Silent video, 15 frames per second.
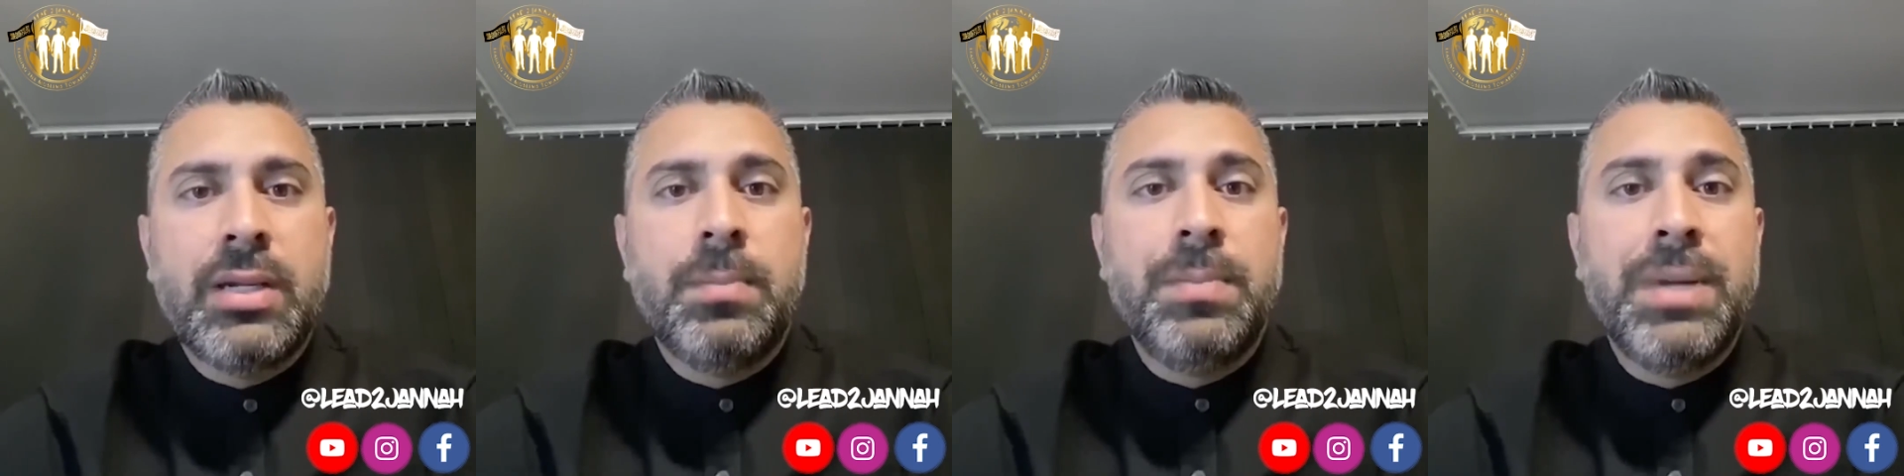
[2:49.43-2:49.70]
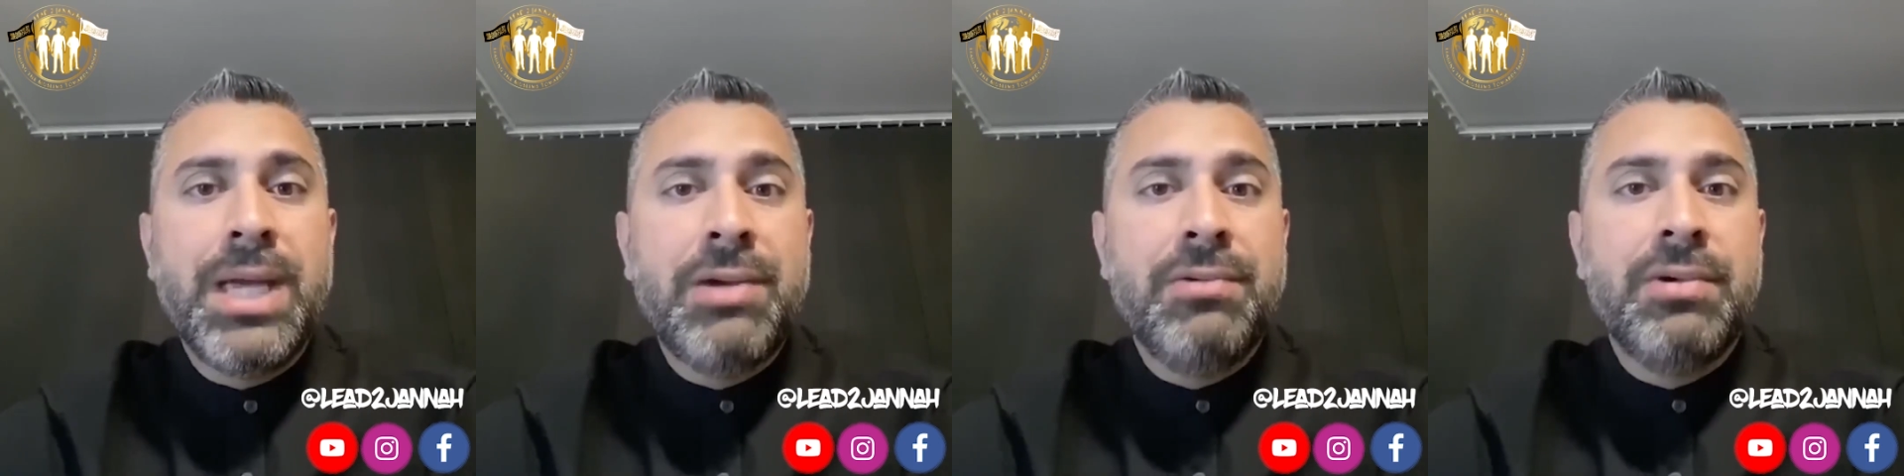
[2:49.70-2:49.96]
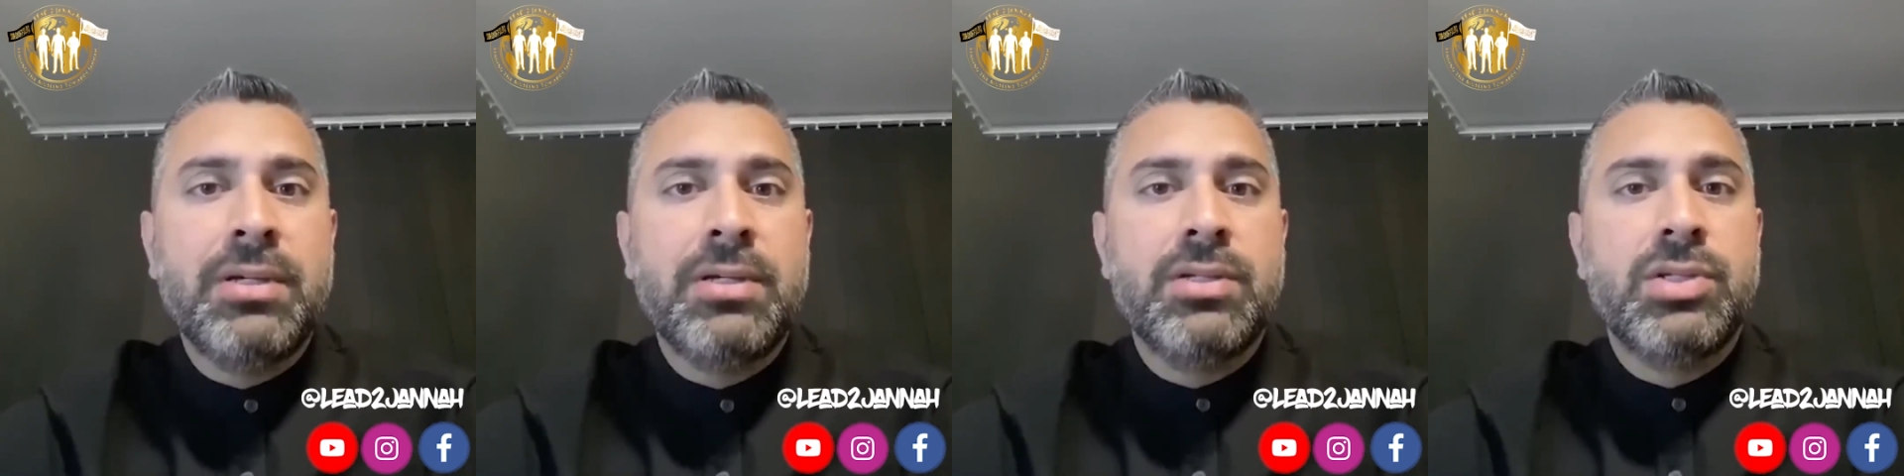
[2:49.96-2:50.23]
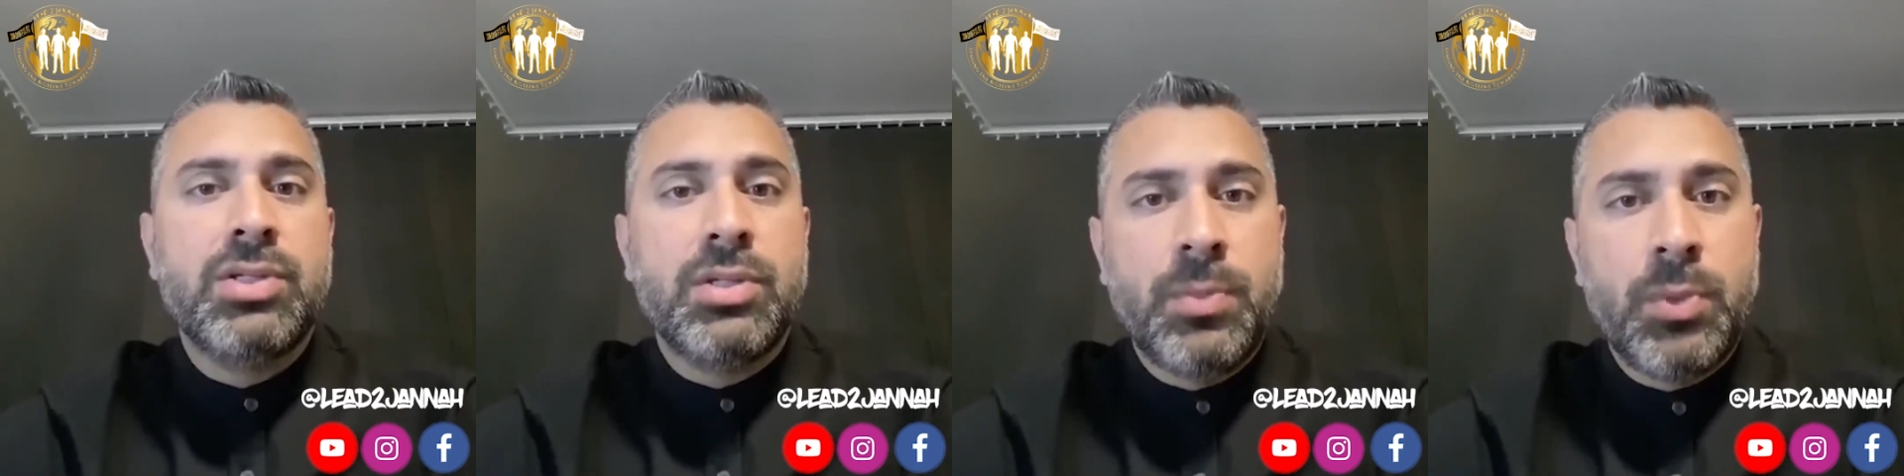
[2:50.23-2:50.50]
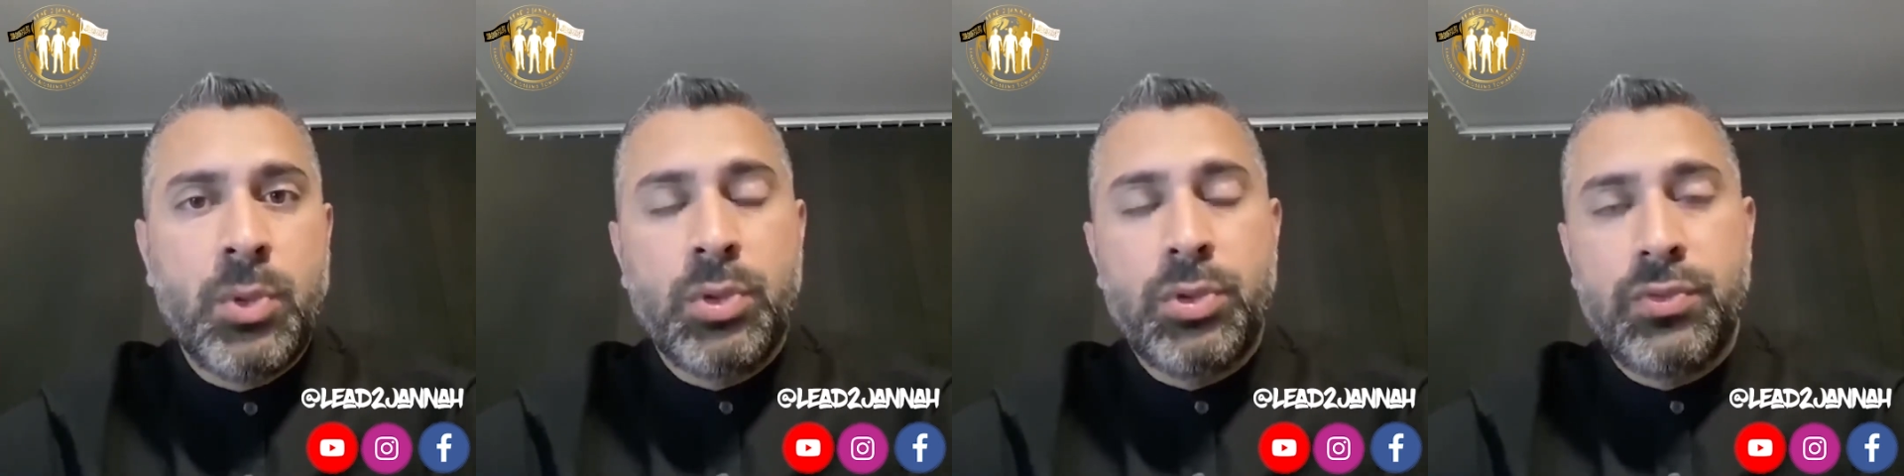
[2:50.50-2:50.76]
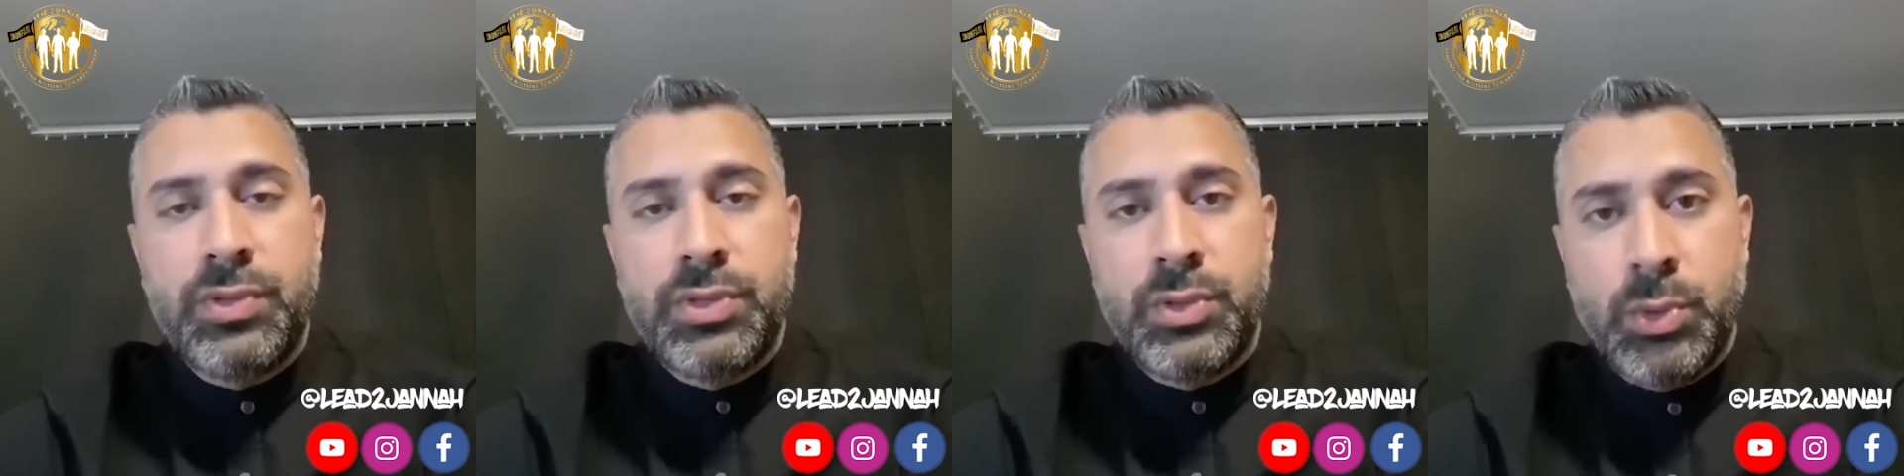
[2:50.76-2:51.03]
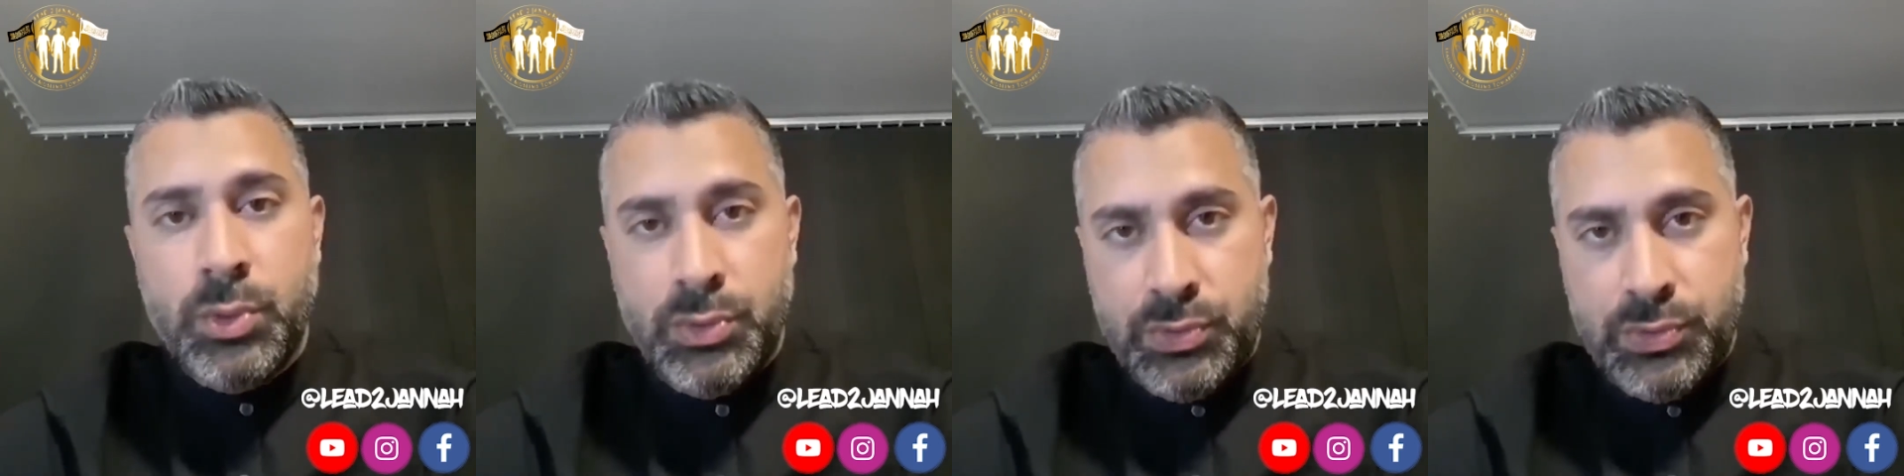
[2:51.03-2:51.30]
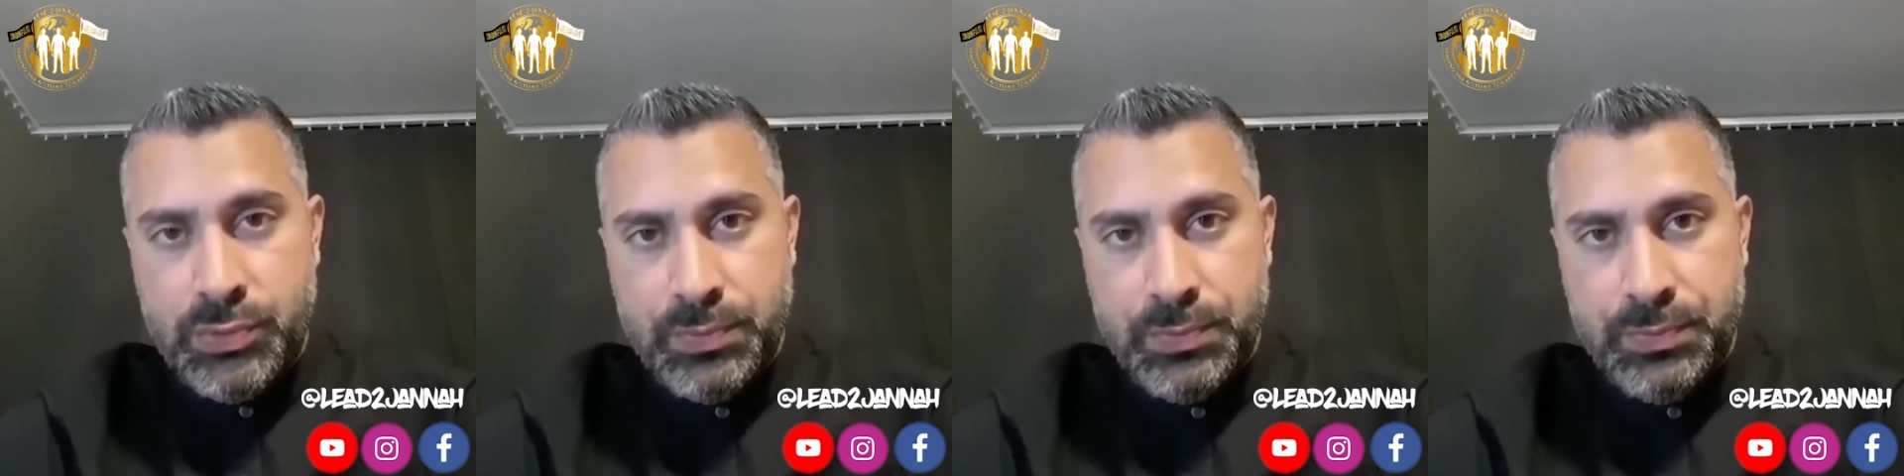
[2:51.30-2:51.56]
a parent support
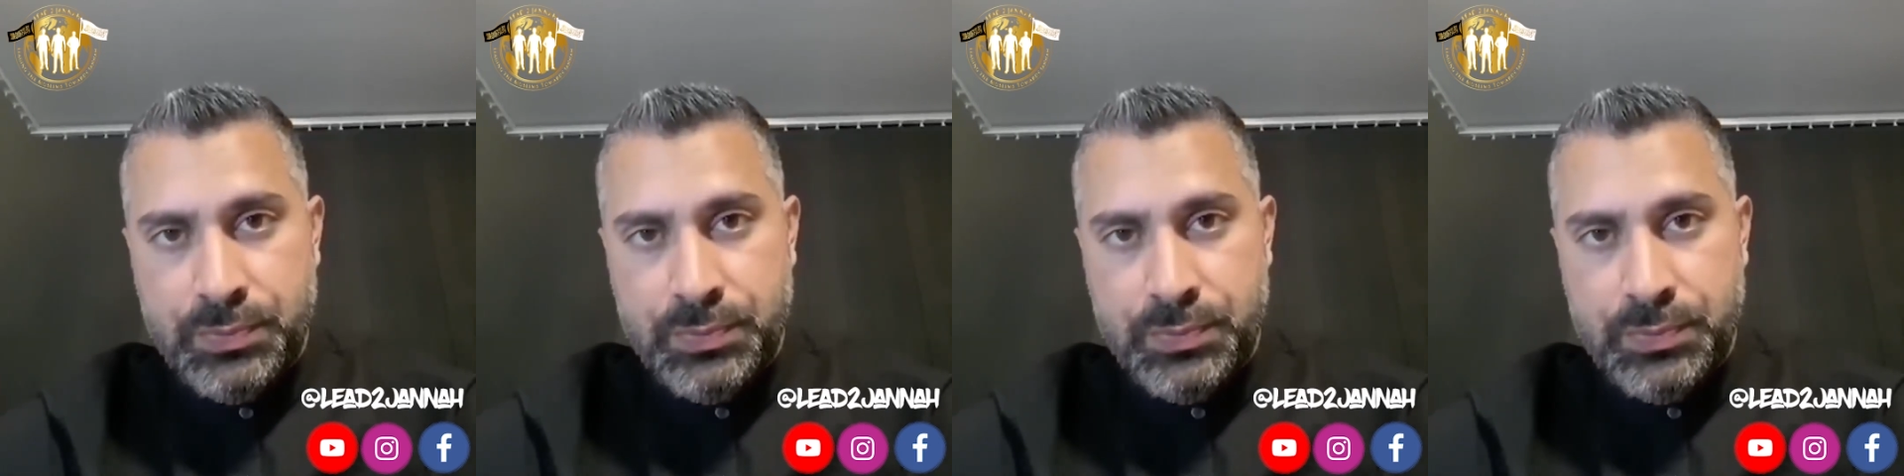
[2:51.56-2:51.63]
resource.